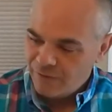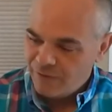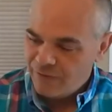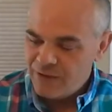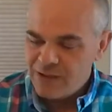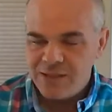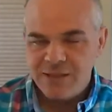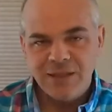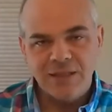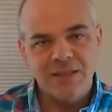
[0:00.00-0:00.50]

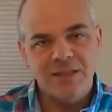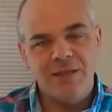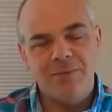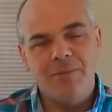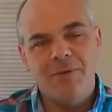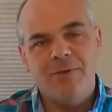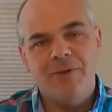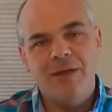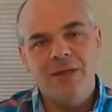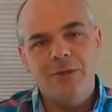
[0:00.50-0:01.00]
visit
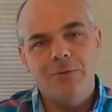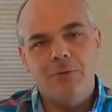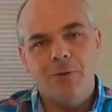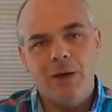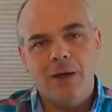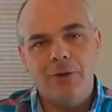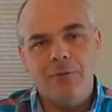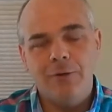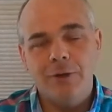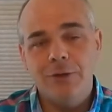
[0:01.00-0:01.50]
some of these
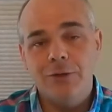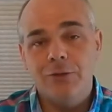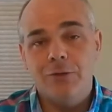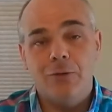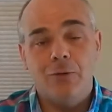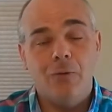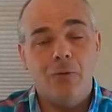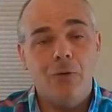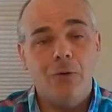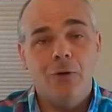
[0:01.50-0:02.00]

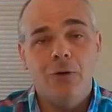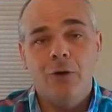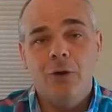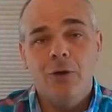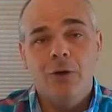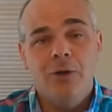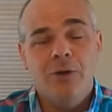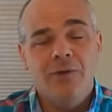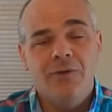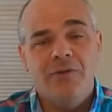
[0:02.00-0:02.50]
wineries or
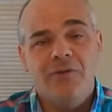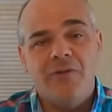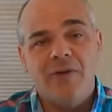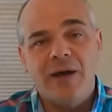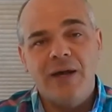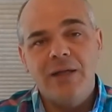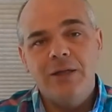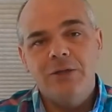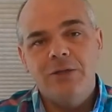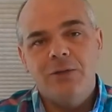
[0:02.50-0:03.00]

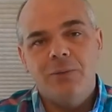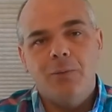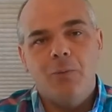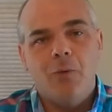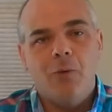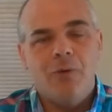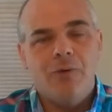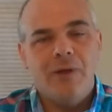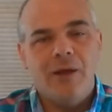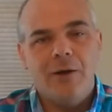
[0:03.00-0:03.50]
find some
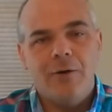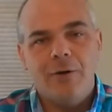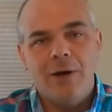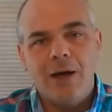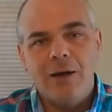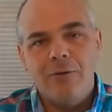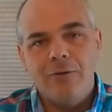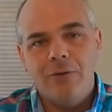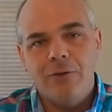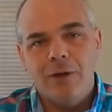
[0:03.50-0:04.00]
more that are
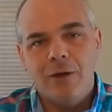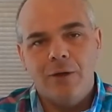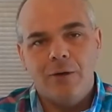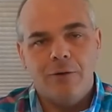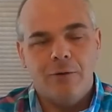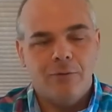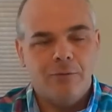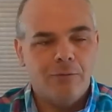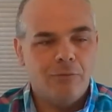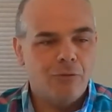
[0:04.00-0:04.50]
out
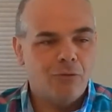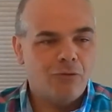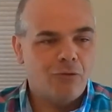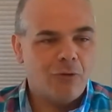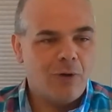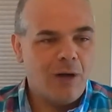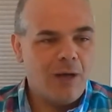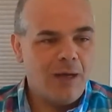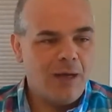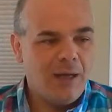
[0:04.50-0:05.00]
there.
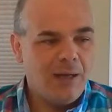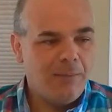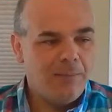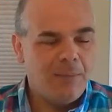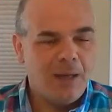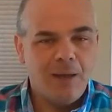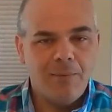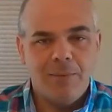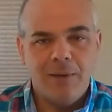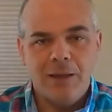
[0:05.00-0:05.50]
Try
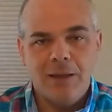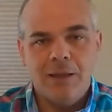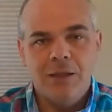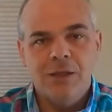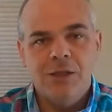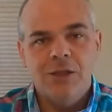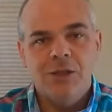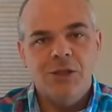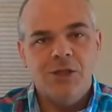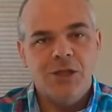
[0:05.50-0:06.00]
maybe
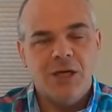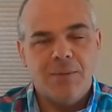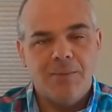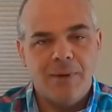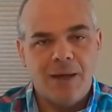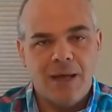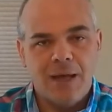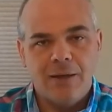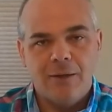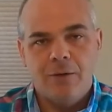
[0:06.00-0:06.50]

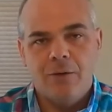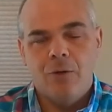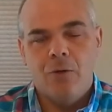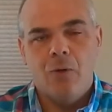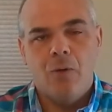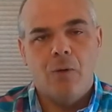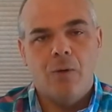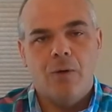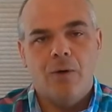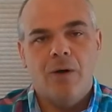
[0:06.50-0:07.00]
Chamet
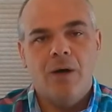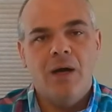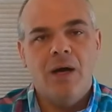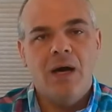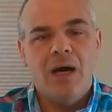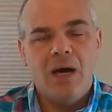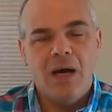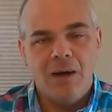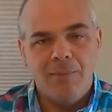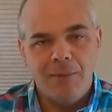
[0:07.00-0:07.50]
or
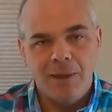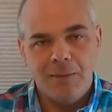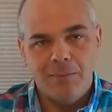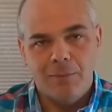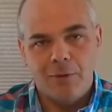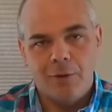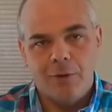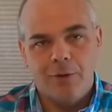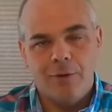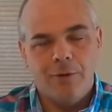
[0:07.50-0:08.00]

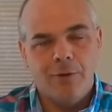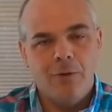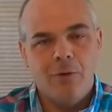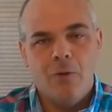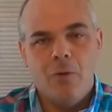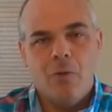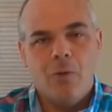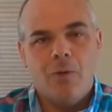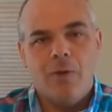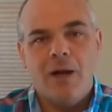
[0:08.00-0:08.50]
Hummingbird
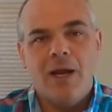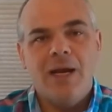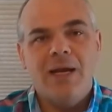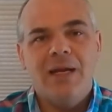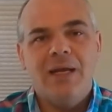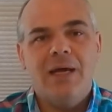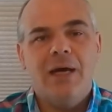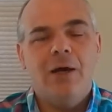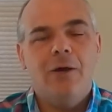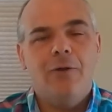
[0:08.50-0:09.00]
or
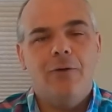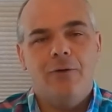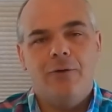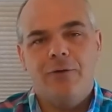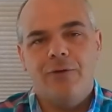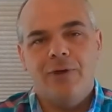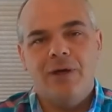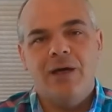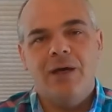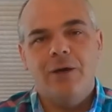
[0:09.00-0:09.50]
any other
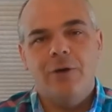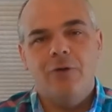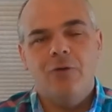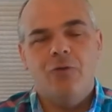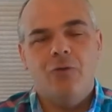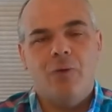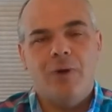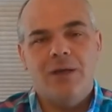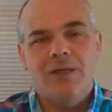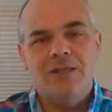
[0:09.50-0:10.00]
of the
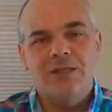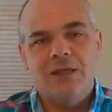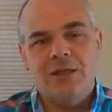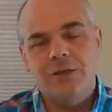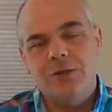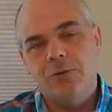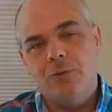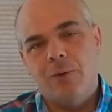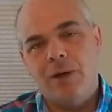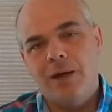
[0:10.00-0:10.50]

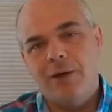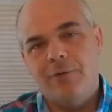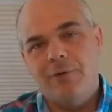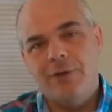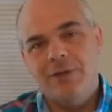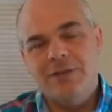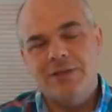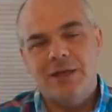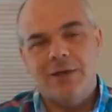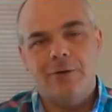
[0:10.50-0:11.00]
126
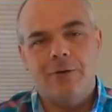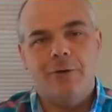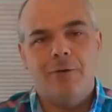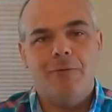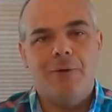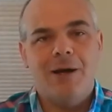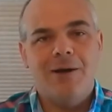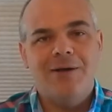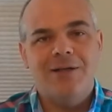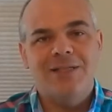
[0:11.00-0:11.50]
wineries that
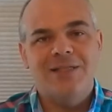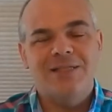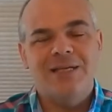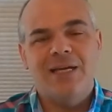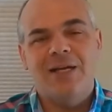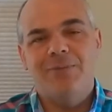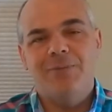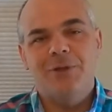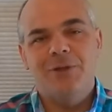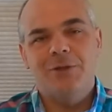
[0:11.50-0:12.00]
are around the
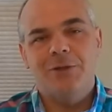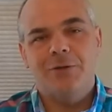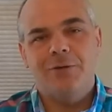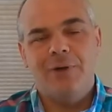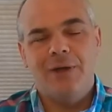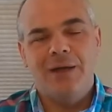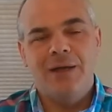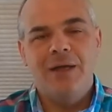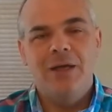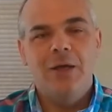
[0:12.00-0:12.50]
state of
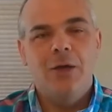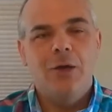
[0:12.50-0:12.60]
Missouri.